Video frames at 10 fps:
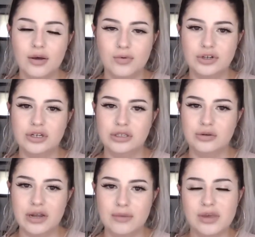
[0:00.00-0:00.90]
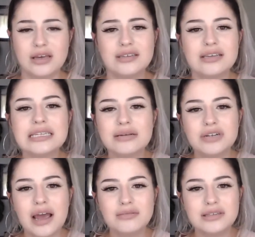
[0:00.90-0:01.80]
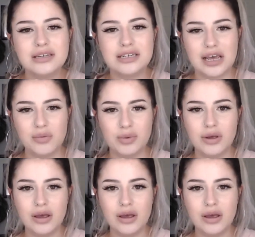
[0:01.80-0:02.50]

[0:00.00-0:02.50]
which is great because sometimes the tip,